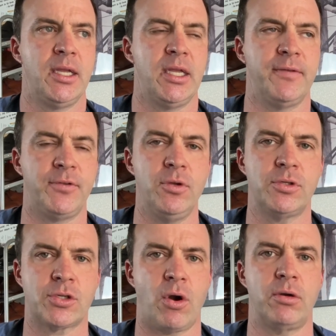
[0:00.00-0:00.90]
If you
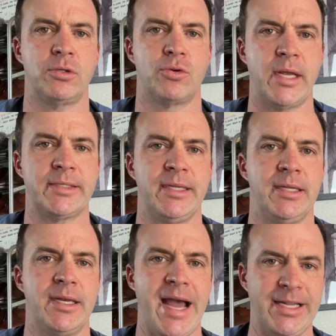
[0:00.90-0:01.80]
start
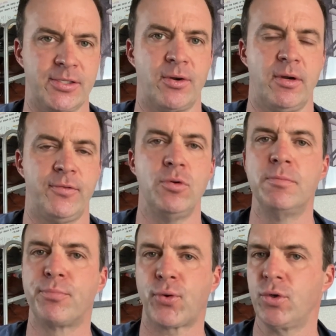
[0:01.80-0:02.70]
dressing nicer, if you
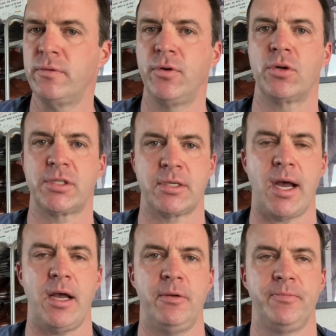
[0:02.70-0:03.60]
improve your
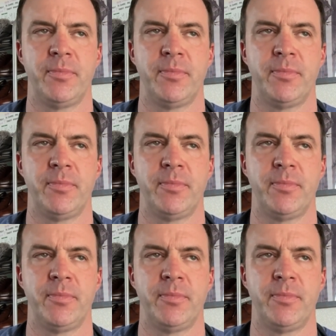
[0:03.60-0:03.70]
style,